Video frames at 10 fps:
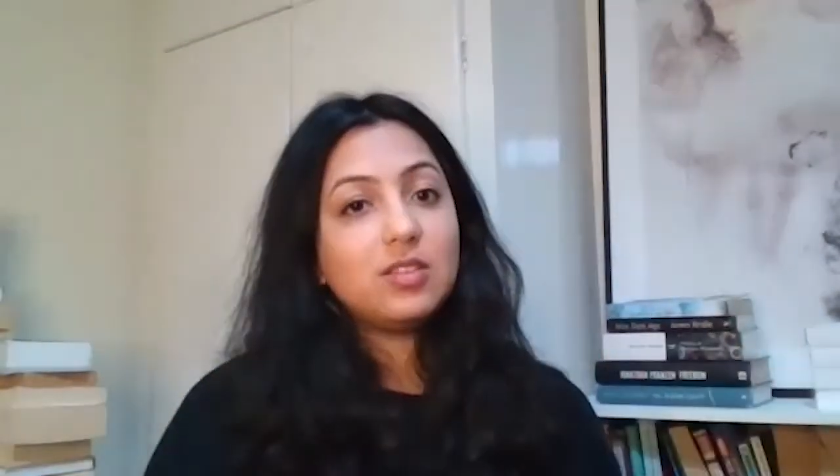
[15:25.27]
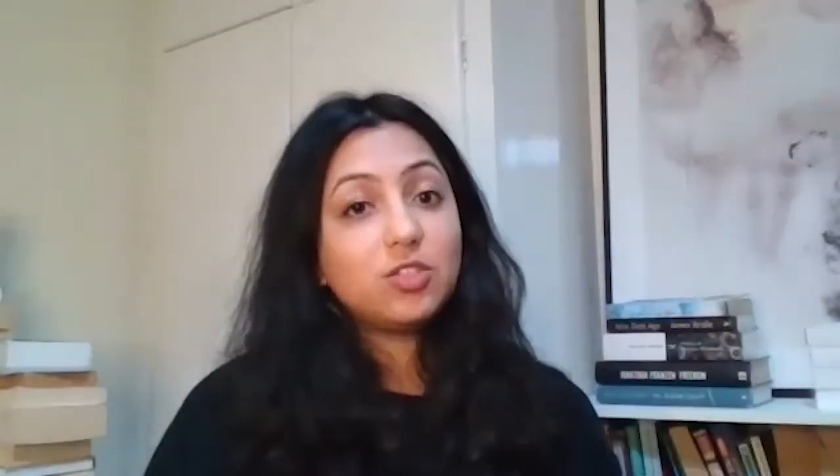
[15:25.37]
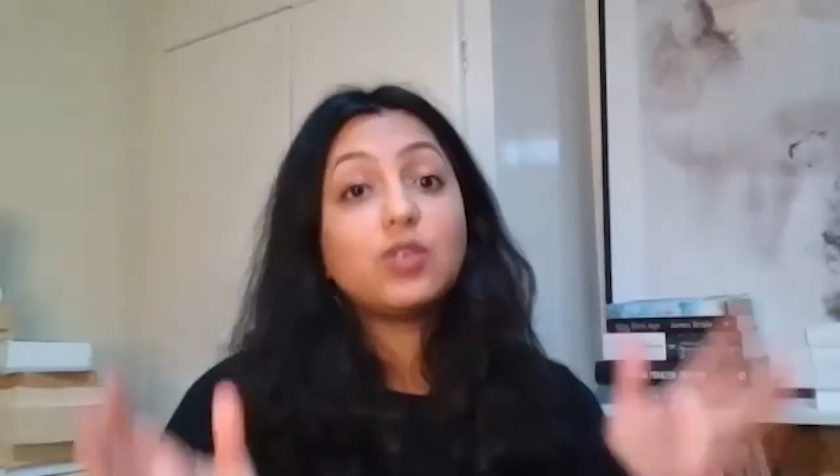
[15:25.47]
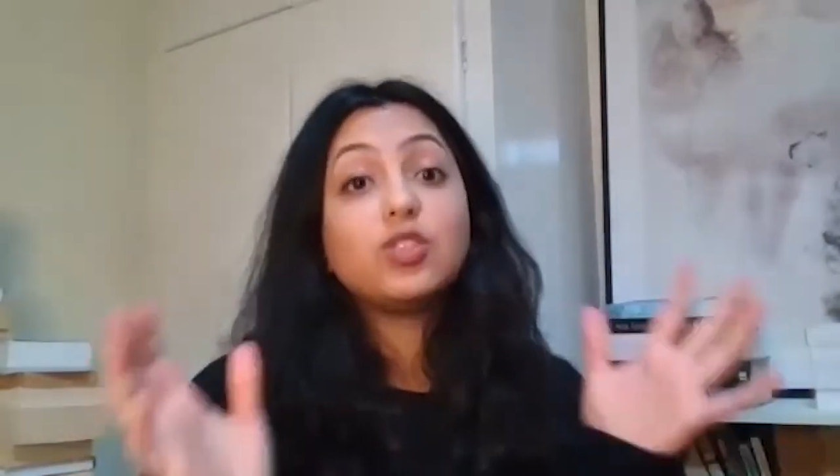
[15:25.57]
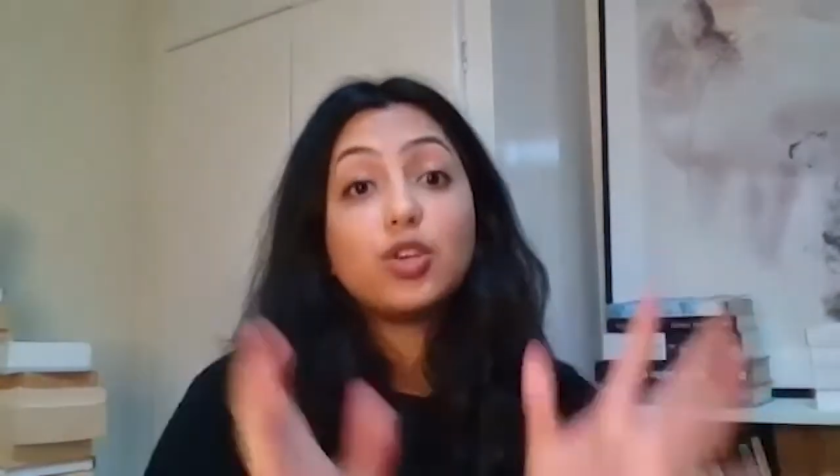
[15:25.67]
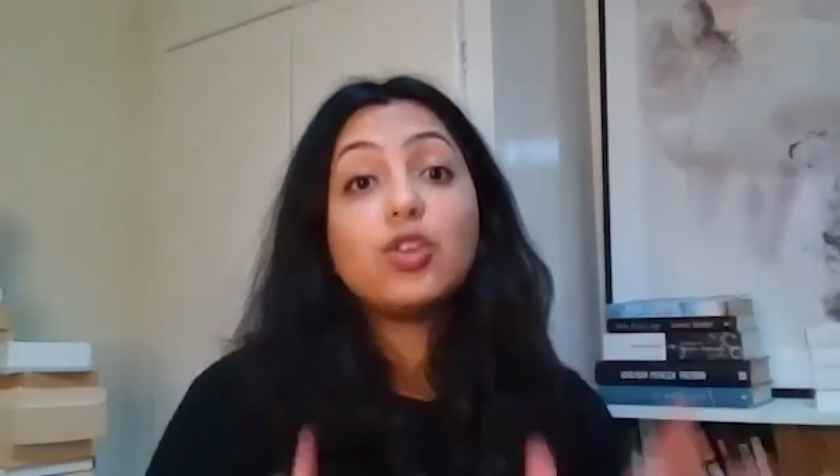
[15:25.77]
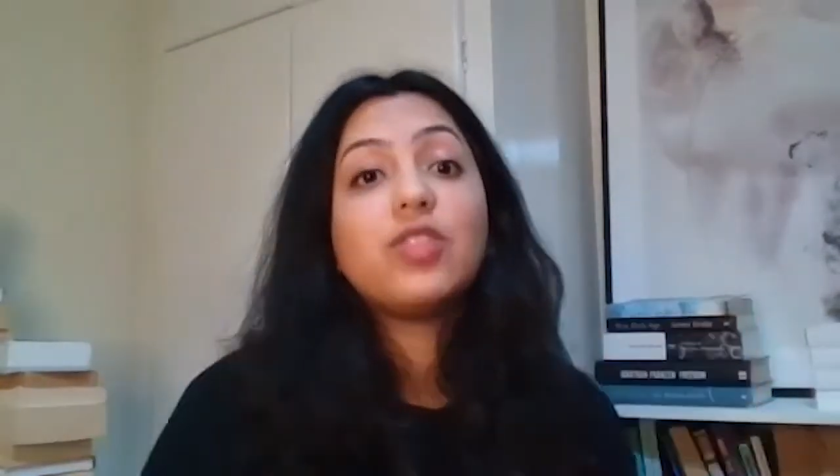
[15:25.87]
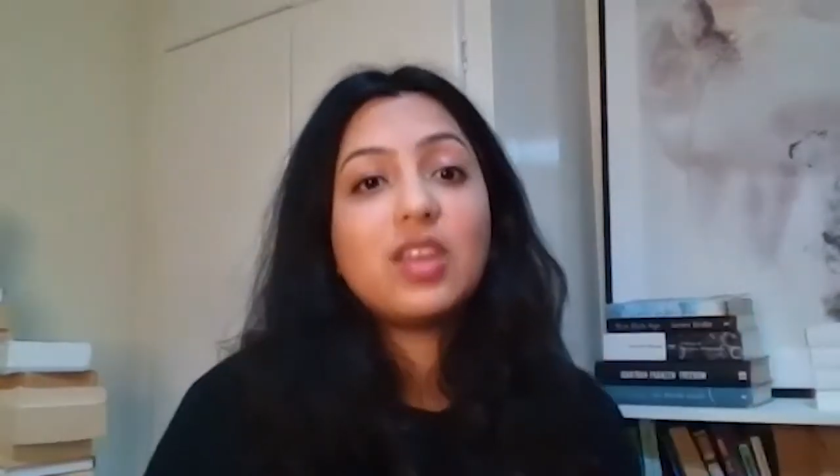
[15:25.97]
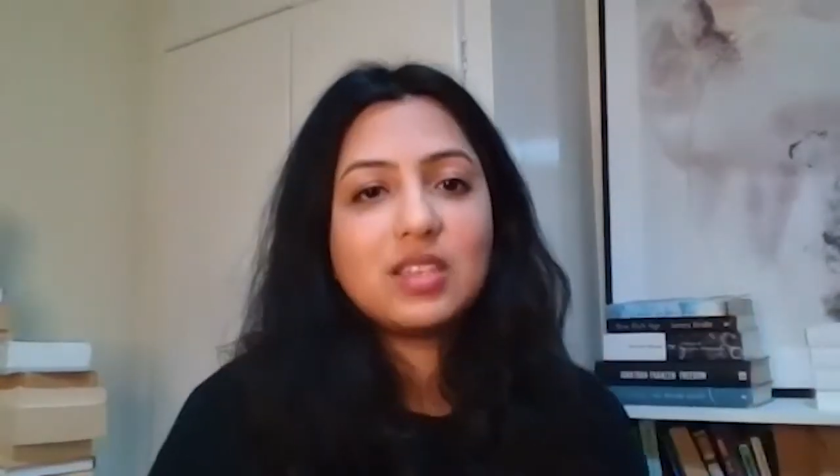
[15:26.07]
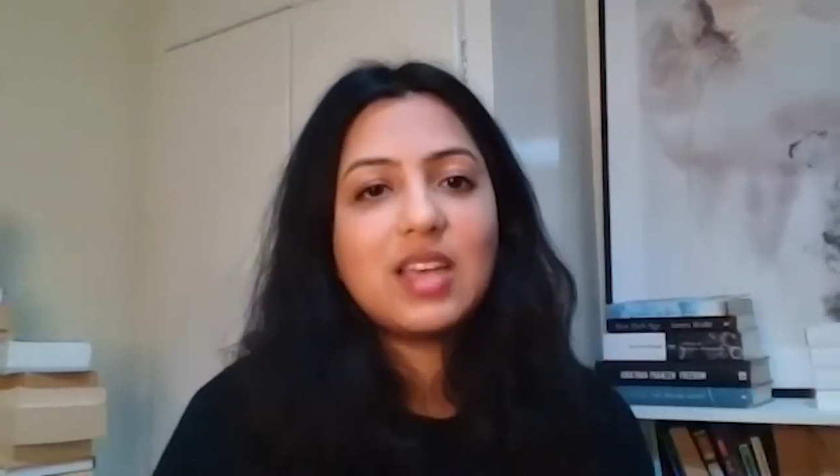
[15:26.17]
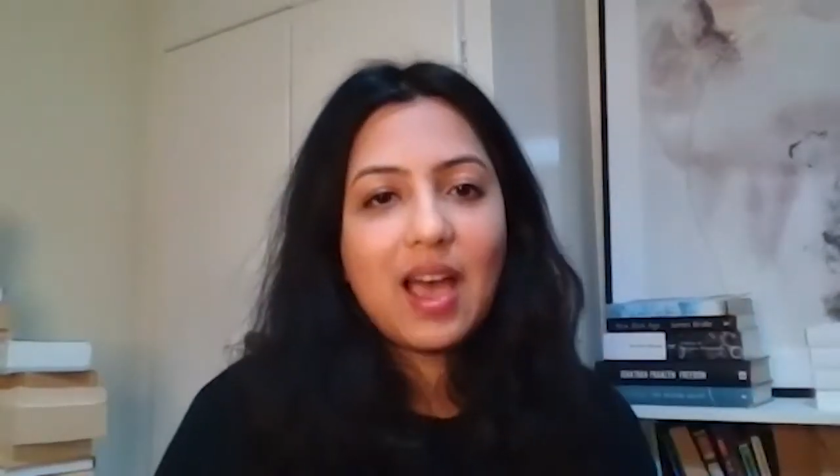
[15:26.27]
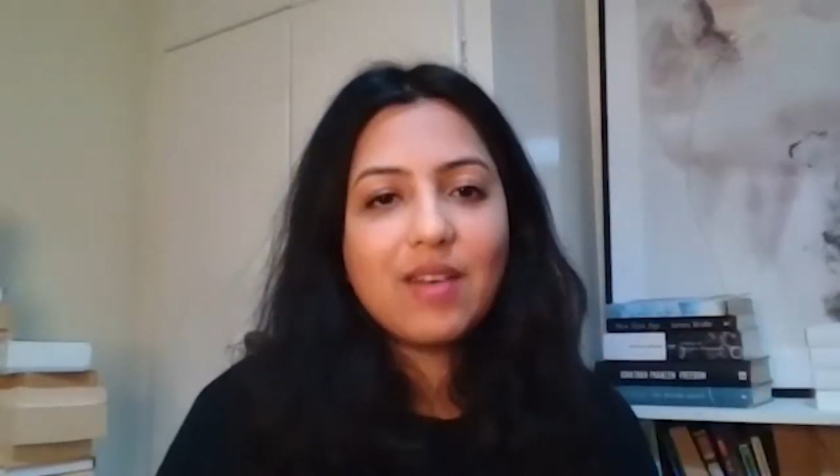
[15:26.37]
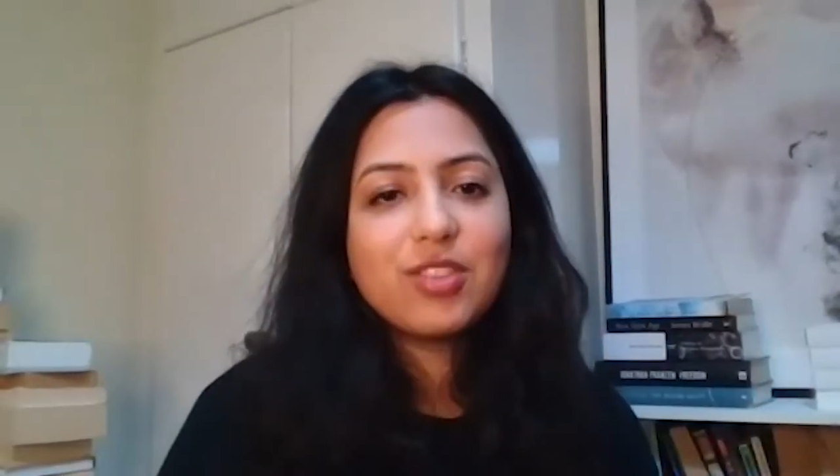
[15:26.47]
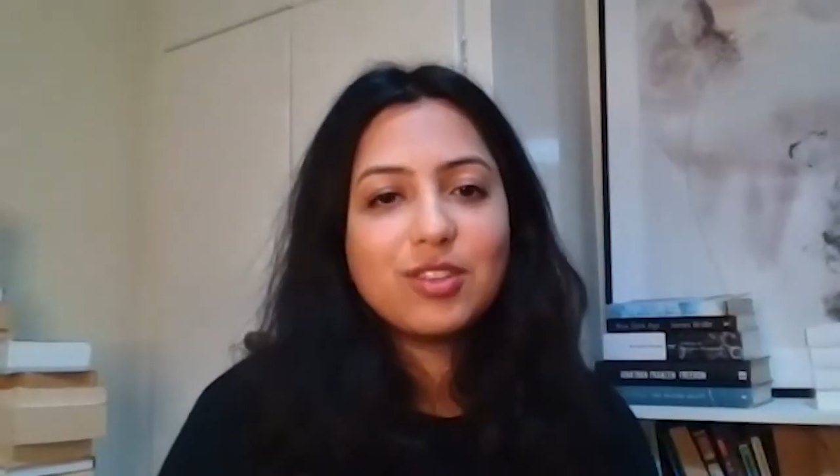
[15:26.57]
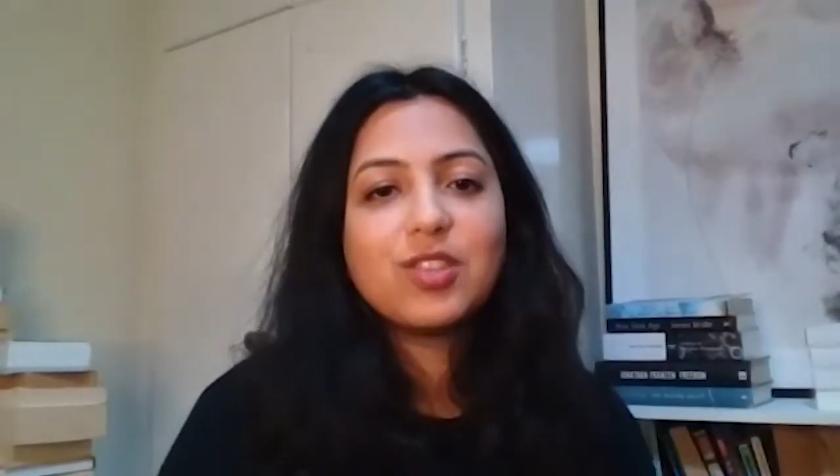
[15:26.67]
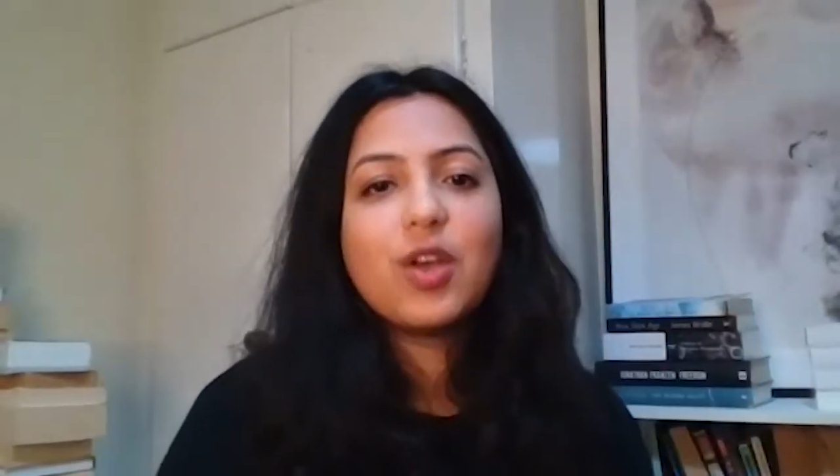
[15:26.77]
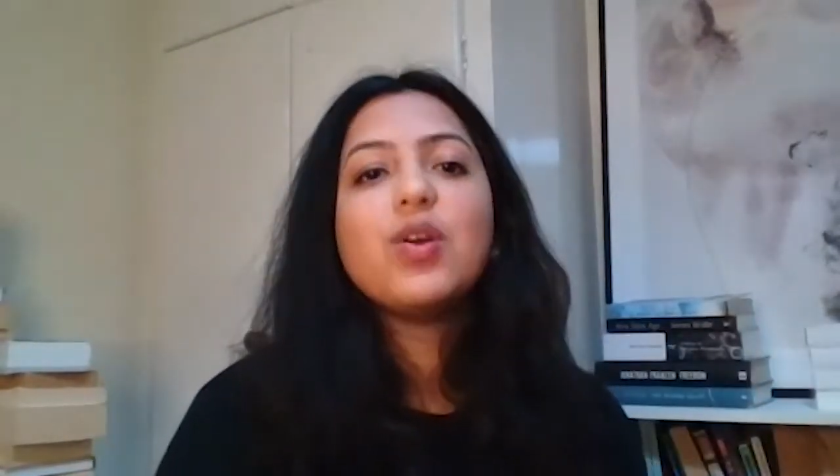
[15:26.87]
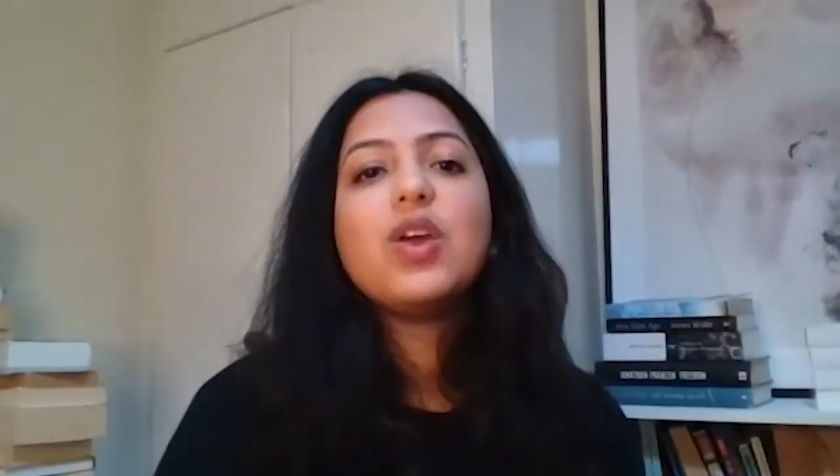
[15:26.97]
So it's a good thing to have this, though.